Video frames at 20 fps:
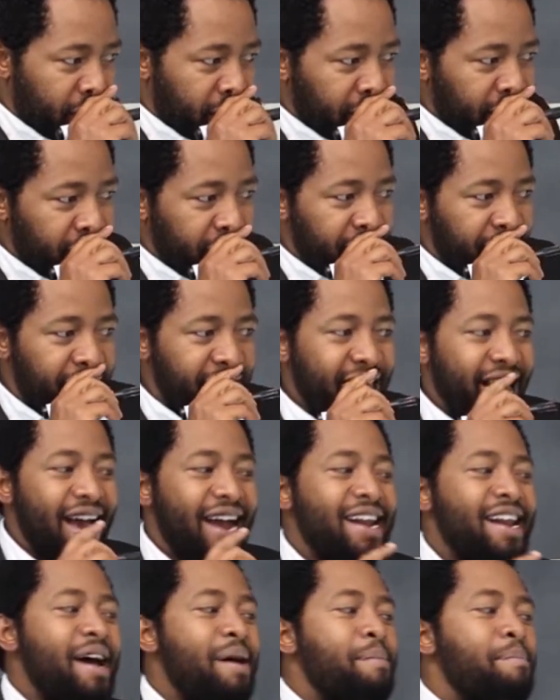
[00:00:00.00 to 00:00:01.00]
there are a
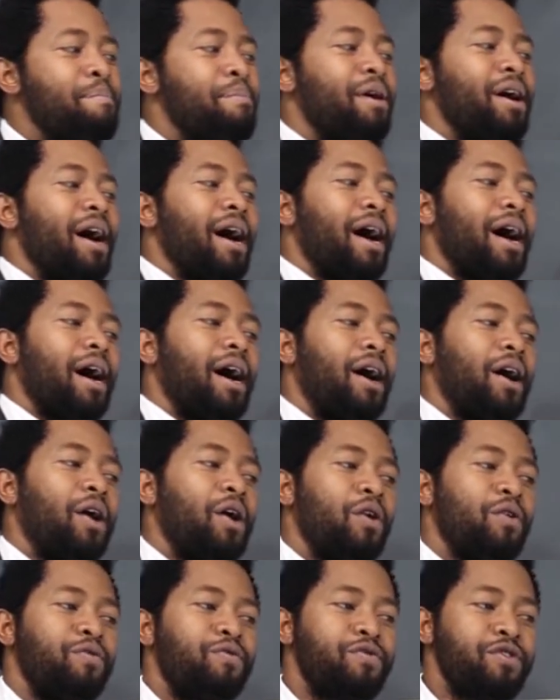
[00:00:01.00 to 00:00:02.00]
number
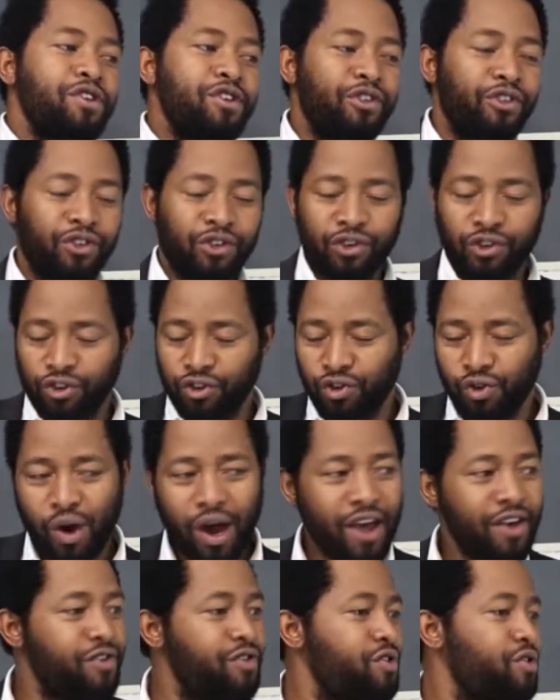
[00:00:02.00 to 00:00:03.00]
of reasons why
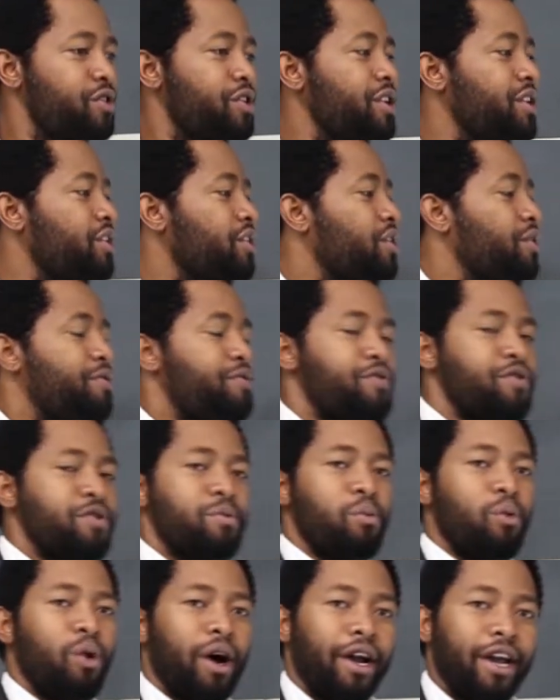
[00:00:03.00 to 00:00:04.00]
theoretical
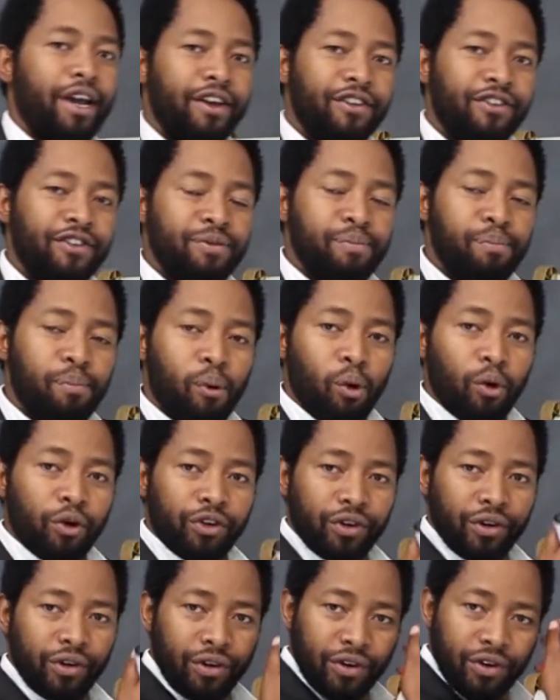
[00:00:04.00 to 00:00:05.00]
framework is
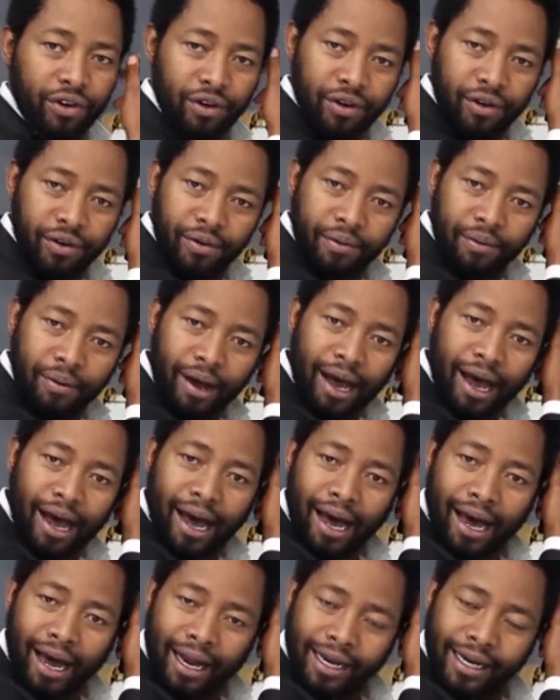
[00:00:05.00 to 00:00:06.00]
important,
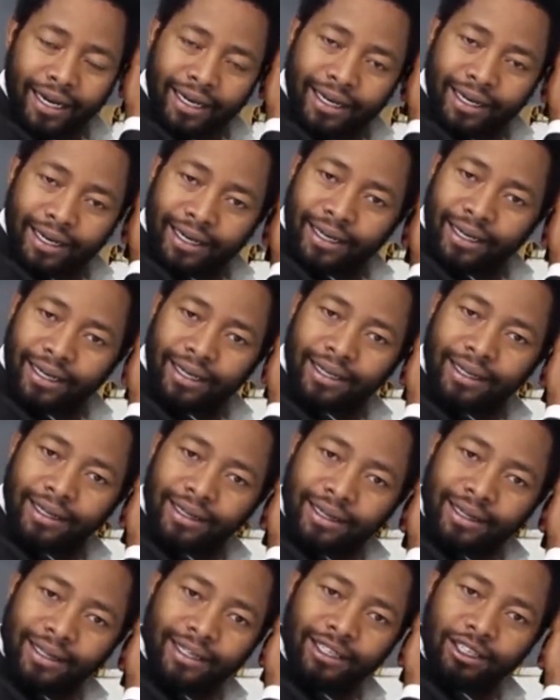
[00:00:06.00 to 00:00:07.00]
and
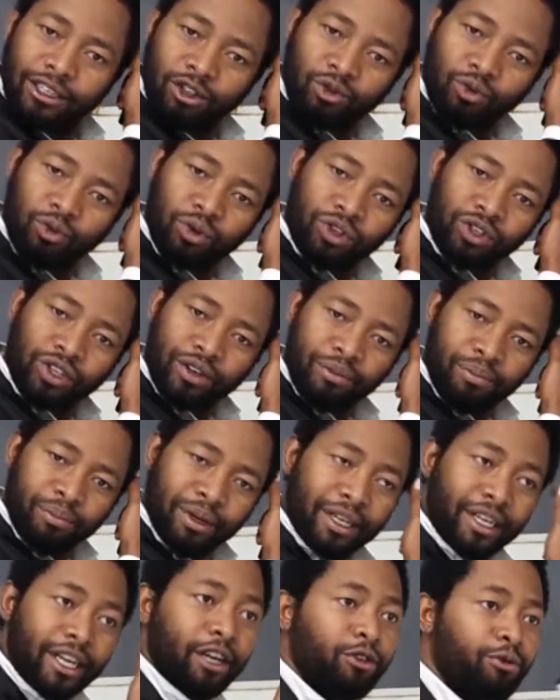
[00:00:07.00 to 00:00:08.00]
this is what I've
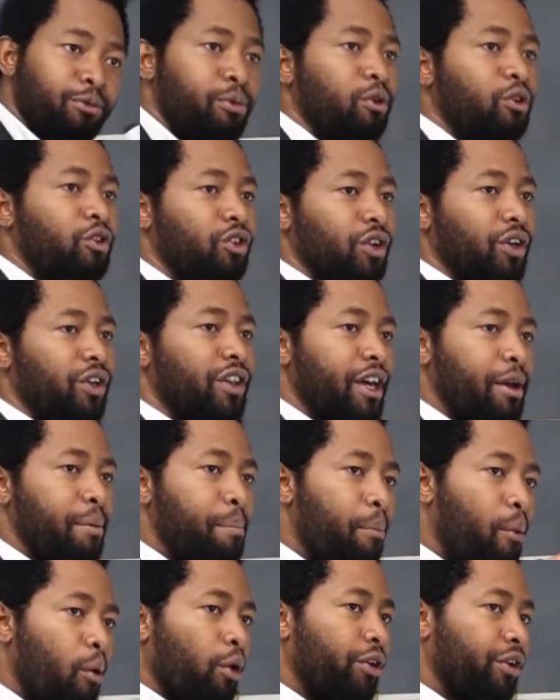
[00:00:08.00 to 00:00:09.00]
been exposing, the
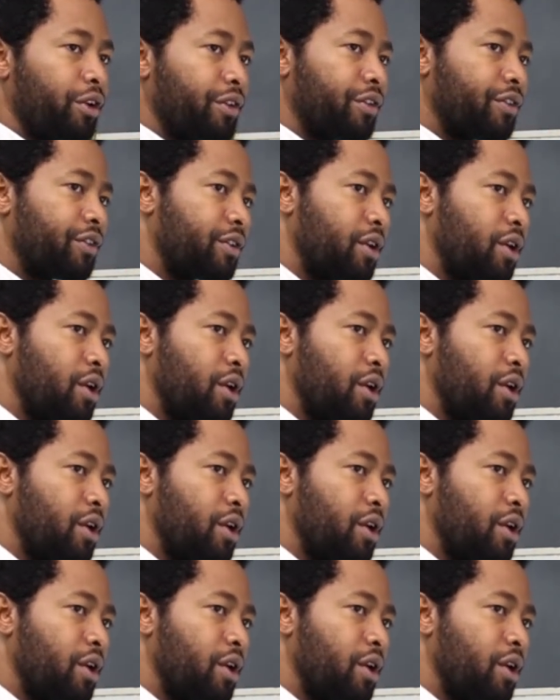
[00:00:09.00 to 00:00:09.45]
importance